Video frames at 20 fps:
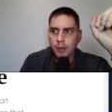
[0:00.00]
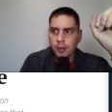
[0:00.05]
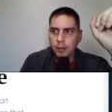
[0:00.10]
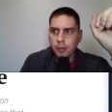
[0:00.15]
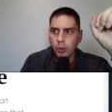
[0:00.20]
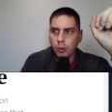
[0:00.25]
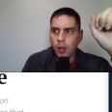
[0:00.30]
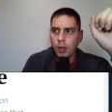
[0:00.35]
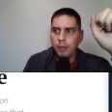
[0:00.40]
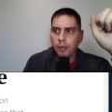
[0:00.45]

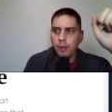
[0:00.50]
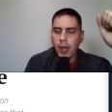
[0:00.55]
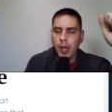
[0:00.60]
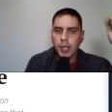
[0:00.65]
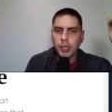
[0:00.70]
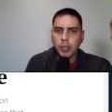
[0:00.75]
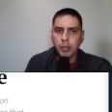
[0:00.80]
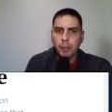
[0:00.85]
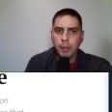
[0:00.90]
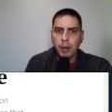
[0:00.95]
So you have
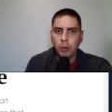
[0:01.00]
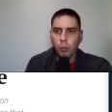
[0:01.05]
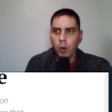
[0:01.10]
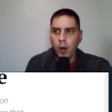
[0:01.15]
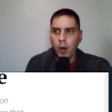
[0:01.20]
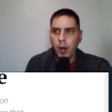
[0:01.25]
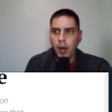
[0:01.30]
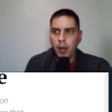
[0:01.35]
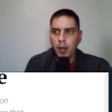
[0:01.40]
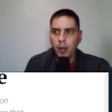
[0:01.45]
H M N
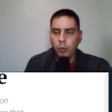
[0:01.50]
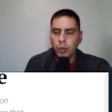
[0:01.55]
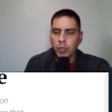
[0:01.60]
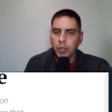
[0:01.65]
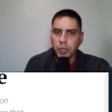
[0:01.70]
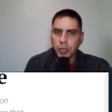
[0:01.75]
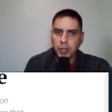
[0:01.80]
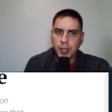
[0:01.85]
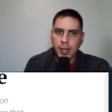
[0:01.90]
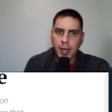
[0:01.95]
Y,
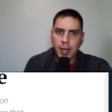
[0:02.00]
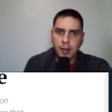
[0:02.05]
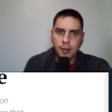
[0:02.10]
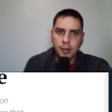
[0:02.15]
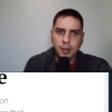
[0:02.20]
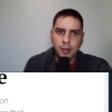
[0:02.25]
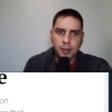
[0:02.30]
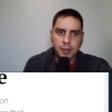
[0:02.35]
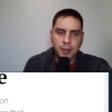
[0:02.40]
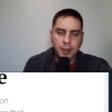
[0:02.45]
which Ted is
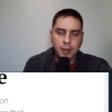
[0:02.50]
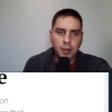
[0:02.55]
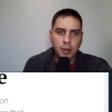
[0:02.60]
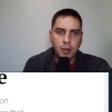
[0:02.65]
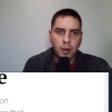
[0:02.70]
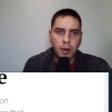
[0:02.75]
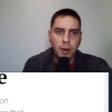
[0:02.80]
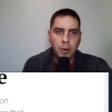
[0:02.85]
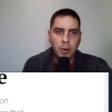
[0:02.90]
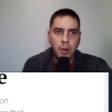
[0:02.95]
the C E
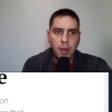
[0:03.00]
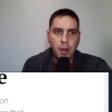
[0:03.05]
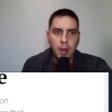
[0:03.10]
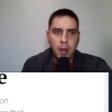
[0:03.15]
O.